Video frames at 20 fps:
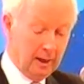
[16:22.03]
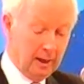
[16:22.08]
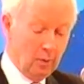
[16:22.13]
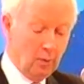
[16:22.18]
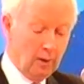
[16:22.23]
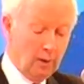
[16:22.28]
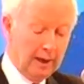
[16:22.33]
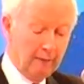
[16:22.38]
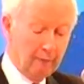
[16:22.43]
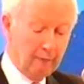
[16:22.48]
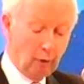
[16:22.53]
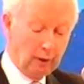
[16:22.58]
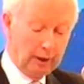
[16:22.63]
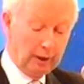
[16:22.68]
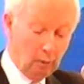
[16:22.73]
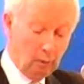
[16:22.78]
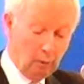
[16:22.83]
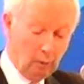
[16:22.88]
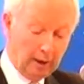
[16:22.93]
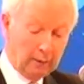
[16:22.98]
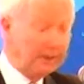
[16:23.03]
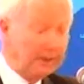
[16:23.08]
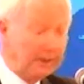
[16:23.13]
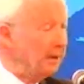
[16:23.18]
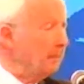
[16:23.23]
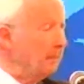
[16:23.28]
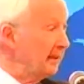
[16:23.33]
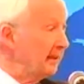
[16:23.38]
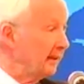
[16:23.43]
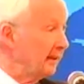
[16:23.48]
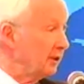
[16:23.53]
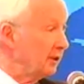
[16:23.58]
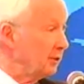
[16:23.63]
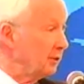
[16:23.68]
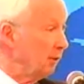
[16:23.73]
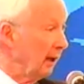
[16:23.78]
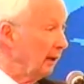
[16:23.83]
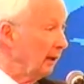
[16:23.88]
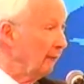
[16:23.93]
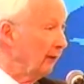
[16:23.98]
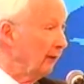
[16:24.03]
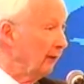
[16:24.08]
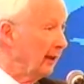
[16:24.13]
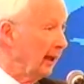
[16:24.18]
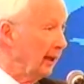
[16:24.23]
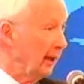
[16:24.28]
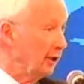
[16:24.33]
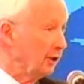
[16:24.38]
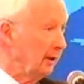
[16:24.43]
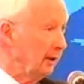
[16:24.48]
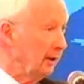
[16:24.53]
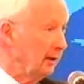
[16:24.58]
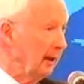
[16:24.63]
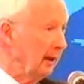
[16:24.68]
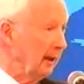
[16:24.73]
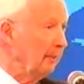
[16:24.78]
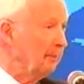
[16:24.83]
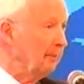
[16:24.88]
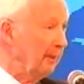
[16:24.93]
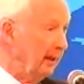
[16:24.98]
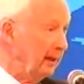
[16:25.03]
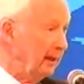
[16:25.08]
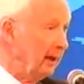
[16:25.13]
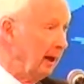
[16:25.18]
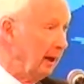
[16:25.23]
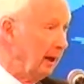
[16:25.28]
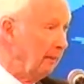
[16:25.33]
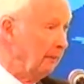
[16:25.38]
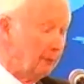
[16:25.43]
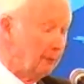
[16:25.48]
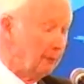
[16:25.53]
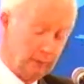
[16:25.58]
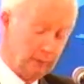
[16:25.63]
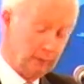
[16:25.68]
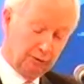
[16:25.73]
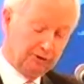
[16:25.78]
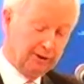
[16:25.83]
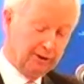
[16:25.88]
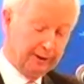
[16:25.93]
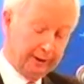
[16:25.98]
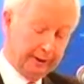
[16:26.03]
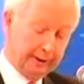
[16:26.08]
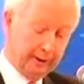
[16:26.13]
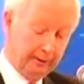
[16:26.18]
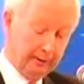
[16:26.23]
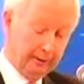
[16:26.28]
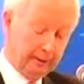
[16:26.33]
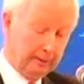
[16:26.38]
We have only one with a business qualification, a BCom from UCD.